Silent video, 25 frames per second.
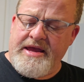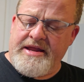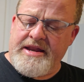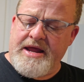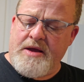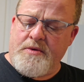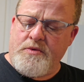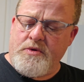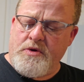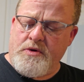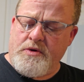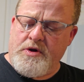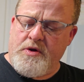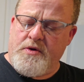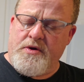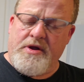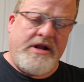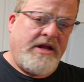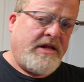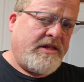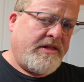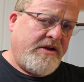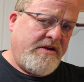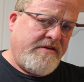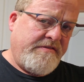and I will go
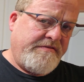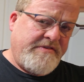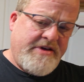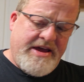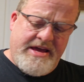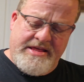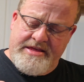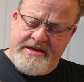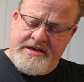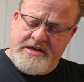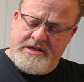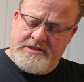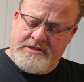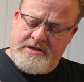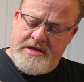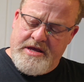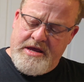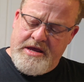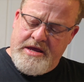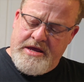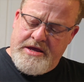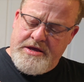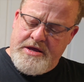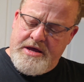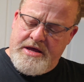and clarify this,
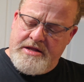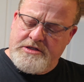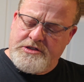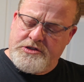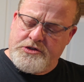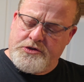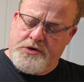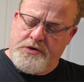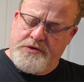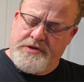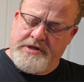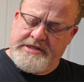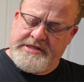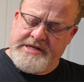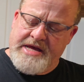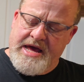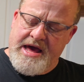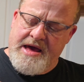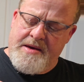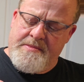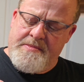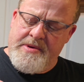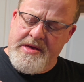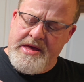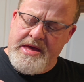unscrew the
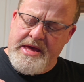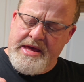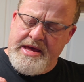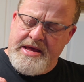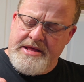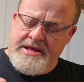top,